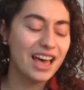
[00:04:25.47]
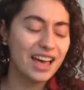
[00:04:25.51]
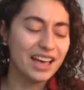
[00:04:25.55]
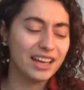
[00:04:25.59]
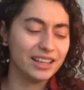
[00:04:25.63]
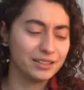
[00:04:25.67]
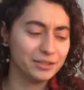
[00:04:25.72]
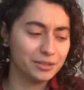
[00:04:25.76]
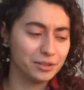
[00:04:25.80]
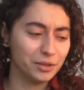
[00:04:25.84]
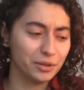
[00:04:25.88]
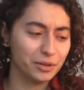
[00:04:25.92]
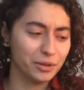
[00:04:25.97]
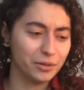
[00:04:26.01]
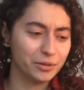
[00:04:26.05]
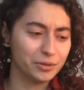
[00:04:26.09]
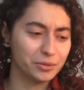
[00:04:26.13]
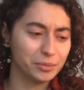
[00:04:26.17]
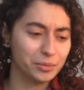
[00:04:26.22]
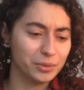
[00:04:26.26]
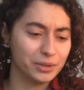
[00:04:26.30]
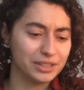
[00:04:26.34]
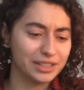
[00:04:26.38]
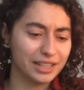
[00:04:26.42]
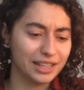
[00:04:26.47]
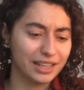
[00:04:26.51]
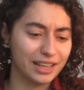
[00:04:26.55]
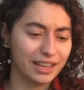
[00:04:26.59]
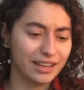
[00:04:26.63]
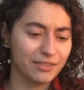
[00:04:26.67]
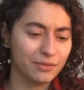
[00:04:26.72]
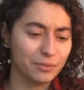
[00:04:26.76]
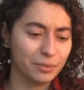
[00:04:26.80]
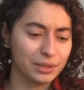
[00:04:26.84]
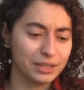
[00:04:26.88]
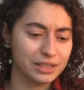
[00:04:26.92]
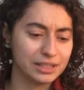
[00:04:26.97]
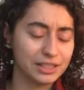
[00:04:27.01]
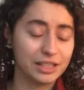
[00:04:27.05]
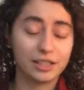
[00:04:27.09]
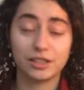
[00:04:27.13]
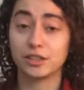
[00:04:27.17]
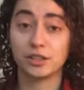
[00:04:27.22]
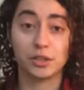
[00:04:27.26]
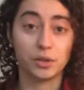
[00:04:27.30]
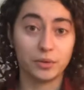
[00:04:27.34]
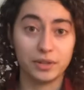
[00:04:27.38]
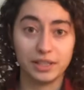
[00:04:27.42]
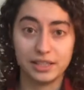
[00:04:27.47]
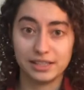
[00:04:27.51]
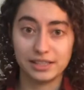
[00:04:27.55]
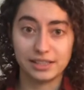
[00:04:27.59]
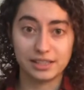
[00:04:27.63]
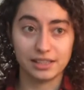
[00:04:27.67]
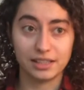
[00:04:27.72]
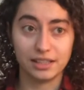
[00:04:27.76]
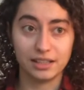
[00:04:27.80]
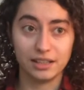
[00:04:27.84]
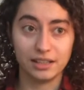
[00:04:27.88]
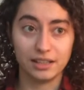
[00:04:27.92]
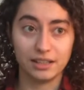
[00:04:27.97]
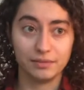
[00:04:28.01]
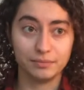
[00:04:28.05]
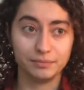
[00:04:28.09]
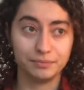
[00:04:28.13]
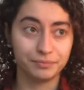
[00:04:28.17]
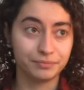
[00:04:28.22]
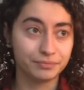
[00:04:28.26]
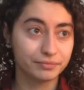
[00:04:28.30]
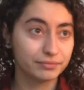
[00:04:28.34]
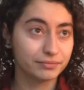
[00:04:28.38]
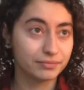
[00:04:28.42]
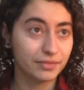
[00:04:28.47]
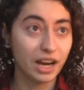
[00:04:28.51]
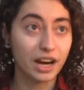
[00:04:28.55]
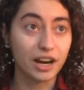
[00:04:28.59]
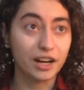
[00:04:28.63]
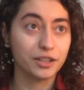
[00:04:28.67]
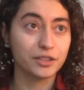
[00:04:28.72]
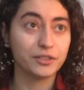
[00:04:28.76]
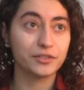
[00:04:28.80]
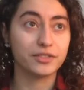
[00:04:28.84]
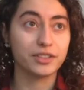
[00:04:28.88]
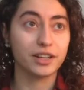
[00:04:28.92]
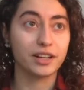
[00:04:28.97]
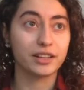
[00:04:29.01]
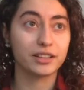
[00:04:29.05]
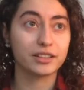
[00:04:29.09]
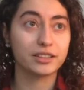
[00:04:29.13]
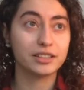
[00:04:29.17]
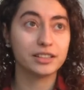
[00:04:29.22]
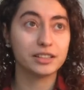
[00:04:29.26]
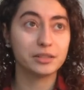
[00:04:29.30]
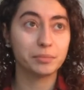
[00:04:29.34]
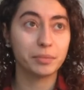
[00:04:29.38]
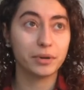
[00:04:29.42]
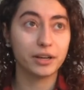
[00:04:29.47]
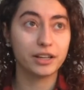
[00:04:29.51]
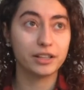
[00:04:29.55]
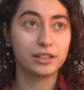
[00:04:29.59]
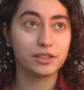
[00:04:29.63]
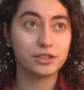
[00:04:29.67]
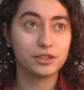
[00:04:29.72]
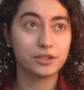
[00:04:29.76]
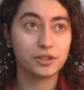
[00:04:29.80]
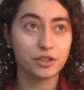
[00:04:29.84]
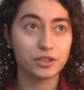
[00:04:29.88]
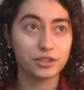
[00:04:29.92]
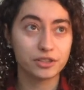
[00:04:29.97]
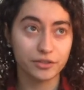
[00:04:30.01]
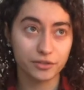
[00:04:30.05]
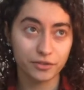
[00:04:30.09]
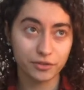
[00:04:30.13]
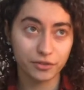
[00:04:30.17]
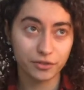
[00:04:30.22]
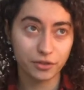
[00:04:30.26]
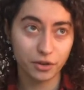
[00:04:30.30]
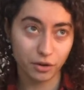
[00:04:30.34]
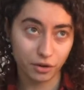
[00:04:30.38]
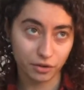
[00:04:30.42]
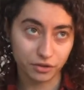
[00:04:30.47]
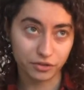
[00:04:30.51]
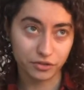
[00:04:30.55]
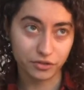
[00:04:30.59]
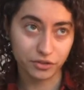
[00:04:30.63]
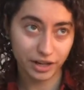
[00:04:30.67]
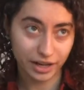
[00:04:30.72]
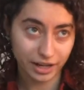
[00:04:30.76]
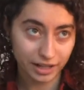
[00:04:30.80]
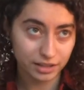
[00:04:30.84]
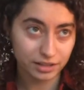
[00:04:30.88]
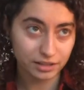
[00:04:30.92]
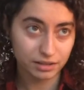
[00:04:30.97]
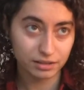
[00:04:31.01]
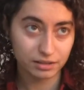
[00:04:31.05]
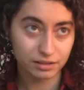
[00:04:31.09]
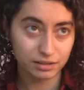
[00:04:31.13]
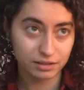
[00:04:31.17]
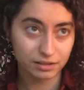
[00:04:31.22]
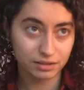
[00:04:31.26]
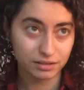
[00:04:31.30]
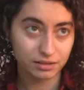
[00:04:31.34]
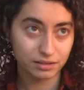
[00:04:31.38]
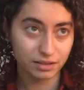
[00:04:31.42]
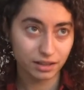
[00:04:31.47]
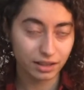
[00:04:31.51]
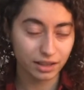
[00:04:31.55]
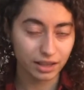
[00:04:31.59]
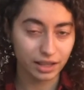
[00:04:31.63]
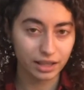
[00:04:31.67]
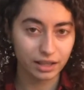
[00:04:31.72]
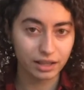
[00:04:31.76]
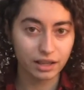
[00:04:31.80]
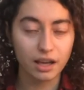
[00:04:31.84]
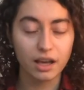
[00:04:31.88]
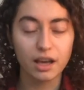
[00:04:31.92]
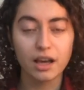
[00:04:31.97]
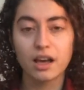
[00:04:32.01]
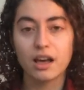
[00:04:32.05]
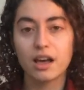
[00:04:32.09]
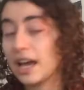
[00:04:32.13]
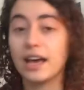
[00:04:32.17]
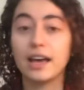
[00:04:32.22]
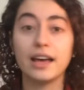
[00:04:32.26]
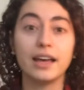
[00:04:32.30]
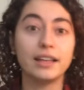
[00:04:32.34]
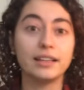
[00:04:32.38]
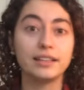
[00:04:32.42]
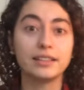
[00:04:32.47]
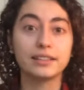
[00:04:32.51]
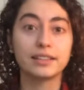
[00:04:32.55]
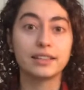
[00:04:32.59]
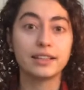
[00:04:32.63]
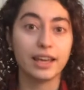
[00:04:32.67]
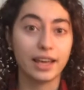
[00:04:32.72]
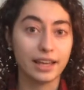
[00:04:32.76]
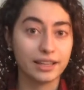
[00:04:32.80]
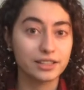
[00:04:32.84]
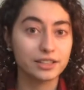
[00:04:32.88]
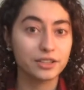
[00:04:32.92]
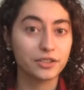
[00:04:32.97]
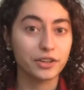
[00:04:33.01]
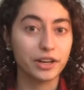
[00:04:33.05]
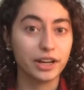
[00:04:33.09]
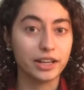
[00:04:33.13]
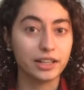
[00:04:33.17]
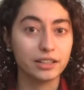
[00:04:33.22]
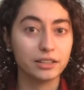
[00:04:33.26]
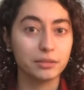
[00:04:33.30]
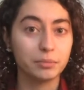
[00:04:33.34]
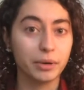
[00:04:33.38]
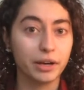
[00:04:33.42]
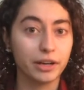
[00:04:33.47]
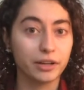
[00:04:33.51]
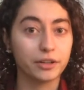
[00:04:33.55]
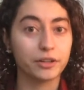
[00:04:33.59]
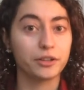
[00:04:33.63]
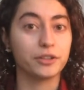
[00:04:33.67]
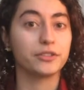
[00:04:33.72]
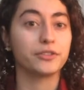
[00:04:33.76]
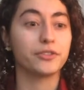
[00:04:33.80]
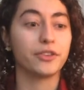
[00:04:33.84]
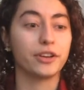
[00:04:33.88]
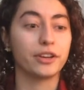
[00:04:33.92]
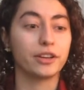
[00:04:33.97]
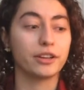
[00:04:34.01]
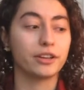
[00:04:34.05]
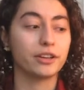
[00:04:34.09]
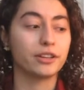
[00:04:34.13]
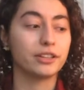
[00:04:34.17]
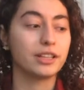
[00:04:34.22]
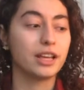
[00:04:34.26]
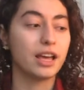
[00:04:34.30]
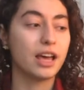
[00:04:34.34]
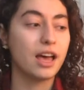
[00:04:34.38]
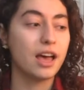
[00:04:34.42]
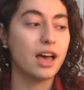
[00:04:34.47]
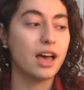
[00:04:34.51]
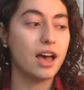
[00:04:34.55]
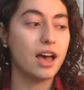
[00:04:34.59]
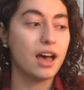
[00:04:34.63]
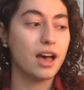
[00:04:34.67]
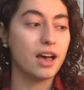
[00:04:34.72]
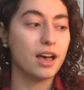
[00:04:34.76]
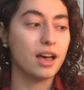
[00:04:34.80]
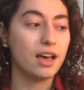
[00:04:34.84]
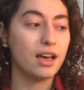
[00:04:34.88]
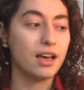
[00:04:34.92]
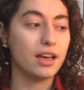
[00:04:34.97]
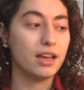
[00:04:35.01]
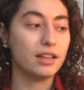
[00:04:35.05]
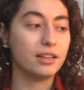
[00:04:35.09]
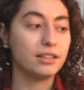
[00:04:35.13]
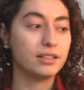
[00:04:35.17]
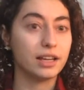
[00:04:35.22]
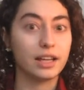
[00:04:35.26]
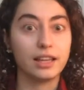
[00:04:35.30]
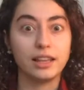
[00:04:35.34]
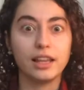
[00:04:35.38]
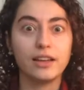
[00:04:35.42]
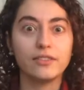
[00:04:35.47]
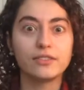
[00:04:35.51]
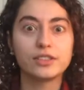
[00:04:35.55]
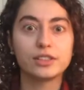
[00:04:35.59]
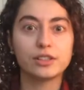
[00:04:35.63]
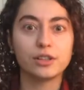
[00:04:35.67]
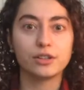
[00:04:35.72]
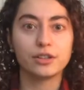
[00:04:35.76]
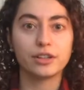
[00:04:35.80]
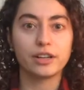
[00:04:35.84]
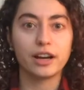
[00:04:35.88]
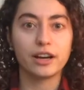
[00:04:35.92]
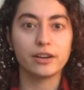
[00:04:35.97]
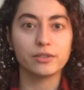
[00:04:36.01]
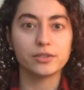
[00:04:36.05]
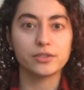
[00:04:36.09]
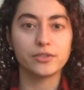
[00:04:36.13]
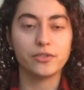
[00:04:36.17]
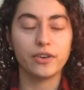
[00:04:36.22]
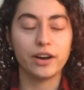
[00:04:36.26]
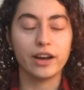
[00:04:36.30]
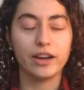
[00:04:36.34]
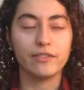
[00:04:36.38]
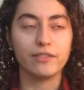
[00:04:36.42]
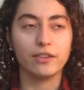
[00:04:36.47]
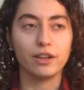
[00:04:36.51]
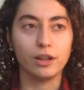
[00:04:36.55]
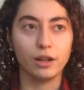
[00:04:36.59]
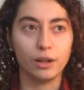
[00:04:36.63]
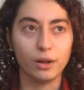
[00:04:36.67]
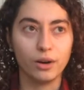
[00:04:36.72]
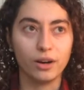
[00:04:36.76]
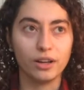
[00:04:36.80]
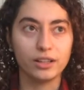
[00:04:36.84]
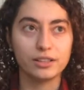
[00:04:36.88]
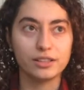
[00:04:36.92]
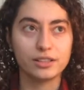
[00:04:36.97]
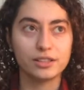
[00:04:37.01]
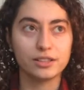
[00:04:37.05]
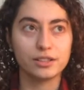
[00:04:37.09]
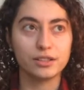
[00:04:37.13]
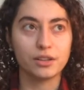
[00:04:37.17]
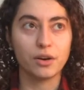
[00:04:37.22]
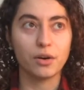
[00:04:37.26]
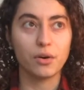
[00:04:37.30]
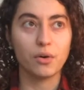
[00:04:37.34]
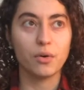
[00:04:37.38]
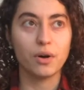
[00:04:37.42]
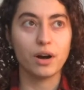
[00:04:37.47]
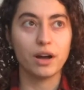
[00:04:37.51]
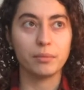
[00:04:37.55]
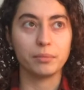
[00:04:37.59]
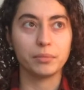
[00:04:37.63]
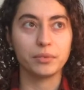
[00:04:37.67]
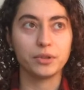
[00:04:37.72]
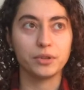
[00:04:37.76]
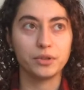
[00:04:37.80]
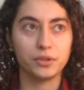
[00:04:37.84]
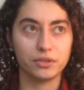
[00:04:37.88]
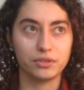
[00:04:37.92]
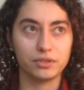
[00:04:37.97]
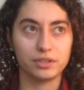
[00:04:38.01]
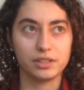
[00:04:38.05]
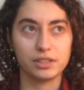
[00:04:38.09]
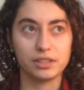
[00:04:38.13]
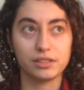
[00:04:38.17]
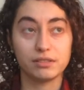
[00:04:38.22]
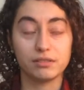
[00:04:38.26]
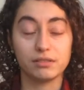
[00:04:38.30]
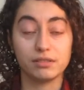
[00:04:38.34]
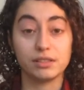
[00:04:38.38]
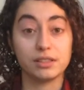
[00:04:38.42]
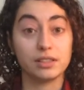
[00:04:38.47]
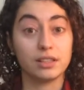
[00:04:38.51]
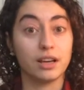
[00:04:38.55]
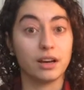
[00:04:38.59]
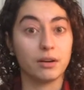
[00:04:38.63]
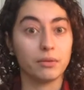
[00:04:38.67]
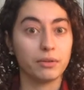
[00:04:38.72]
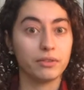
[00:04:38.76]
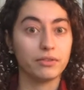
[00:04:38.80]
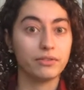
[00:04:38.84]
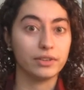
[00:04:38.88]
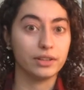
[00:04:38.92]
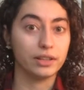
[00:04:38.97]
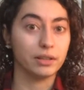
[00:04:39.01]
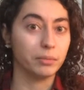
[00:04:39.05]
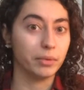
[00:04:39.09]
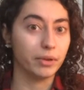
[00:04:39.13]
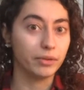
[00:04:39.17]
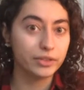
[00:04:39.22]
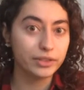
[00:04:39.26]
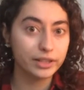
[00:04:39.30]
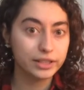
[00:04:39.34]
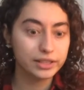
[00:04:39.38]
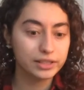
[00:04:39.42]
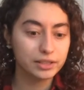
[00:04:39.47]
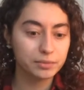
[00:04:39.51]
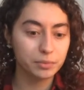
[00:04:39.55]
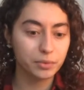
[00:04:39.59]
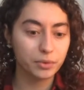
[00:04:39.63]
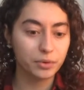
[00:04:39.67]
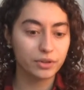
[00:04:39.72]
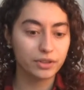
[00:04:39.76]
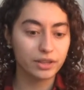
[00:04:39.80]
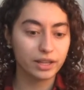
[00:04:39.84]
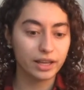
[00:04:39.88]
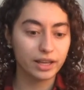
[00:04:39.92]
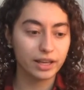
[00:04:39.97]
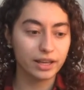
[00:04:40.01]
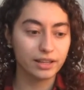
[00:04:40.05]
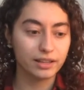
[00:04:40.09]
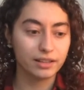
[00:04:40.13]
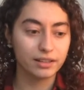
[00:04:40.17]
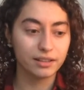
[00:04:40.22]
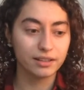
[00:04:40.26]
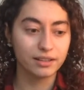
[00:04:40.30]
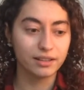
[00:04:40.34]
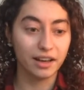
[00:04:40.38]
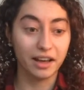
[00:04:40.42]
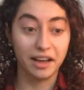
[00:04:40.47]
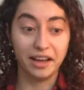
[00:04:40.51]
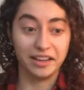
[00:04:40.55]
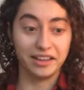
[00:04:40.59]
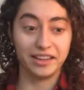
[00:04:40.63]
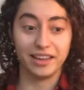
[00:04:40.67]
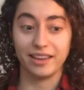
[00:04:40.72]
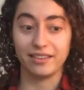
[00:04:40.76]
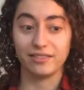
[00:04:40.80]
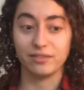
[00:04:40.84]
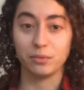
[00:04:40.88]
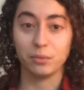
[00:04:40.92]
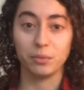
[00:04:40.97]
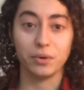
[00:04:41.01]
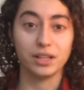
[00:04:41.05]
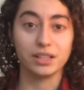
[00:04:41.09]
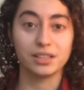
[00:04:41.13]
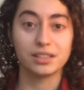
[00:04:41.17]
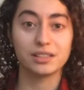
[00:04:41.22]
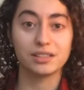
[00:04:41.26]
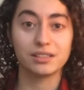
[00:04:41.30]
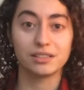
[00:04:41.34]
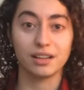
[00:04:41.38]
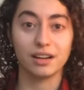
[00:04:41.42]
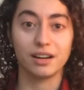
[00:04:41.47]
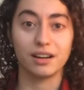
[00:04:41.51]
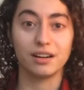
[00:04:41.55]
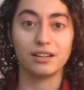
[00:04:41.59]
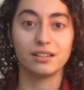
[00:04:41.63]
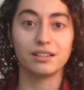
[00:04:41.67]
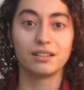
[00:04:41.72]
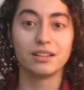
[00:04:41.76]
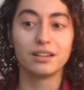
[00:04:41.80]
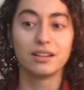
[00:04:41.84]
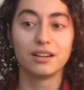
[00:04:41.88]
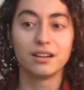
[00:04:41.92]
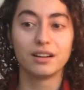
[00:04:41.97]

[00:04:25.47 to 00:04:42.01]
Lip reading: And to those books I gave 1 star. So it's Heart of Darkness by Joseph Conrad, I think. And Cat's Cradle by Kurt Vonnegut. And I loved Slaughterhouse-Five a lot, so I'm curious to see how I feel about this book that I gave 1 star.